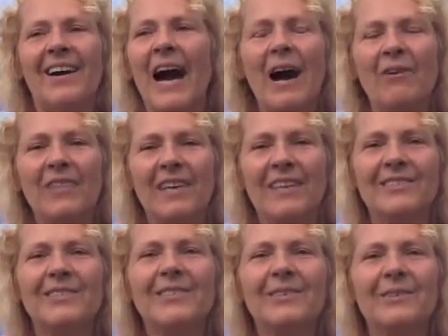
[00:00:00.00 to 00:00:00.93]
how they
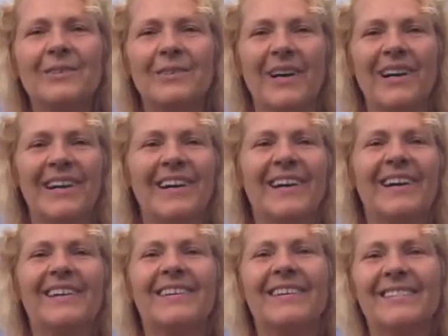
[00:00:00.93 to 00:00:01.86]
do
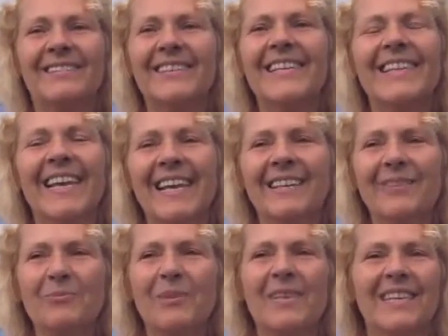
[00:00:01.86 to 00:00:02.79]
relate
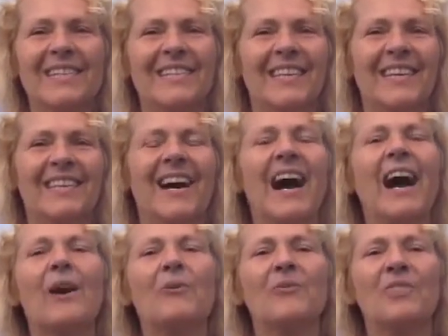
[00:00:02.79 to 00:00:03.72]
with each other,
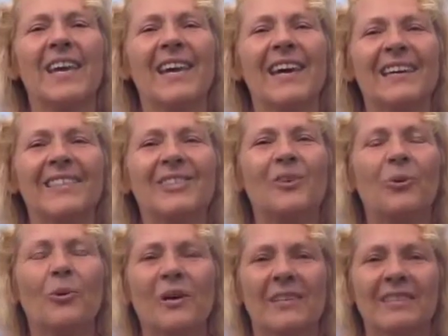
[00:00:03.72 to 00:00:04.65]
how they are
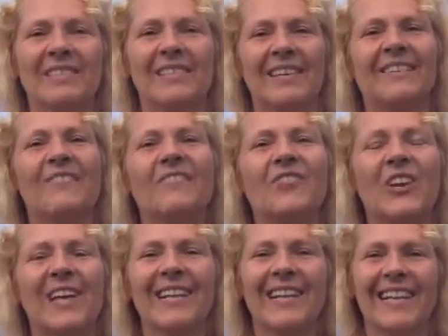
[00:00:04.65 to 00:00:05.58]
joyous and
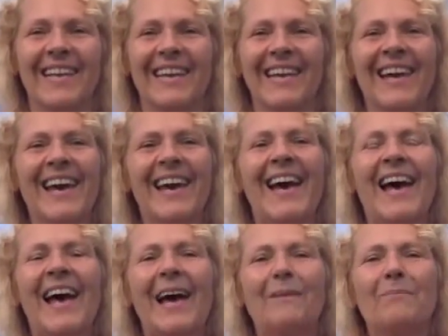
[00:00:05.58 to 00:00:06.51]
friendly
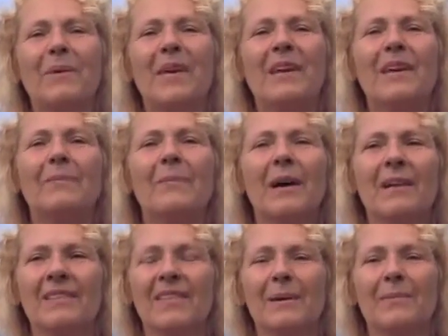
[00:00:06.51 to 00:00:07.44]
and being
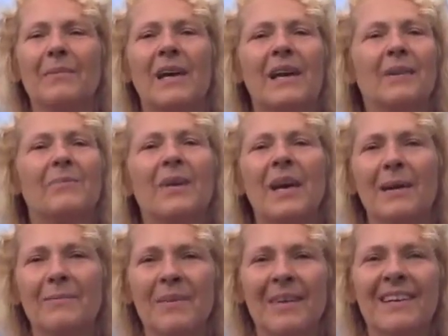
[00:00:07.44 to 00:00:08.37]
among them and
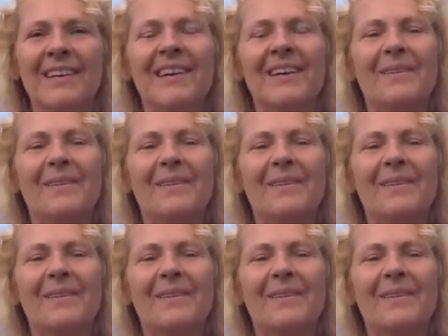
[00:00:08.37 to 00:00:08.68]
becoming